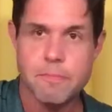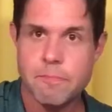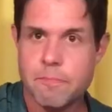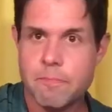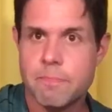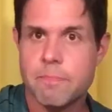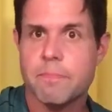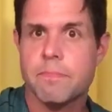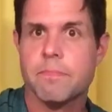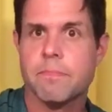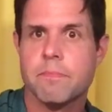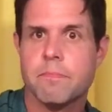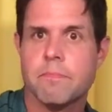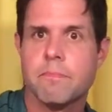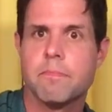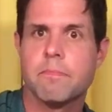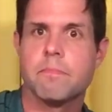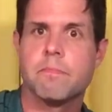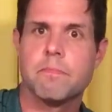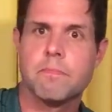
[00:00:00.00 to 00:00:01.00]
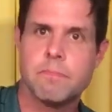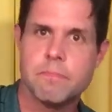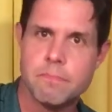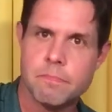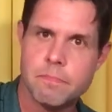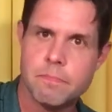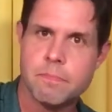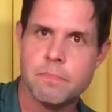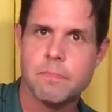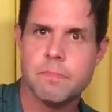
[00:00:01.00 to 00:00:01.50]

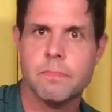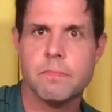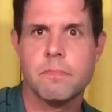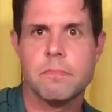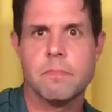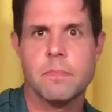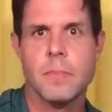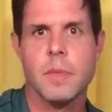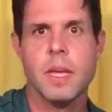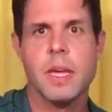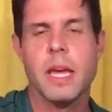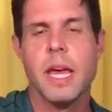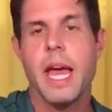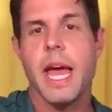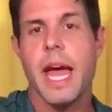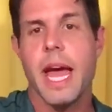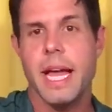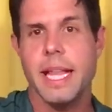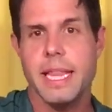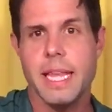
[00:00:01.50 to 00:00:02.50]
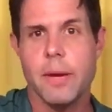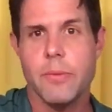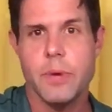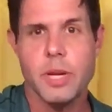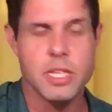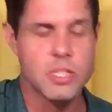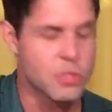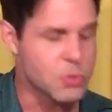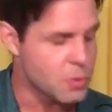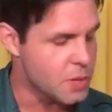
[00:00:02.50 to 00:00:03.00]
And then
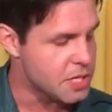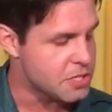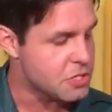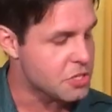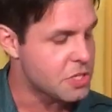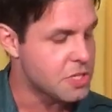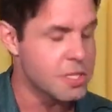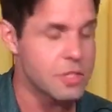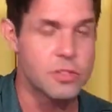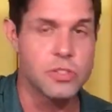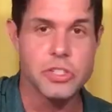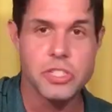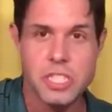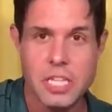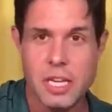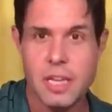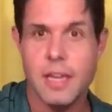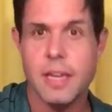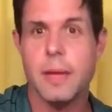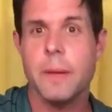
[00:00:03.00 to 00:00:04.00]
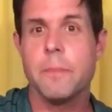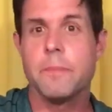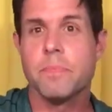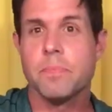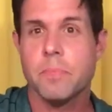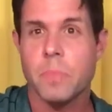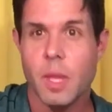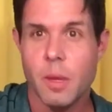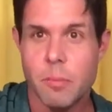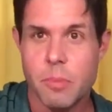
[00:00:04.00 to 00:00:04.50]
we switch to G,
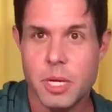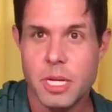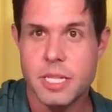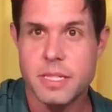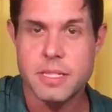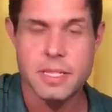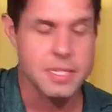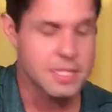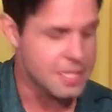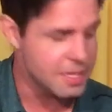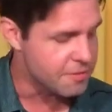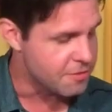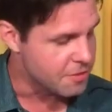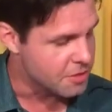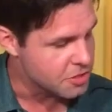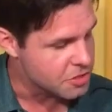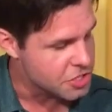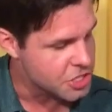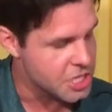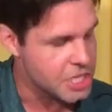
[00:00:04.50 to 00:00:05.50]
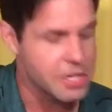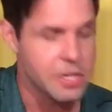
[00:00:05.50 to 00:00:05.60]
but it's a different G.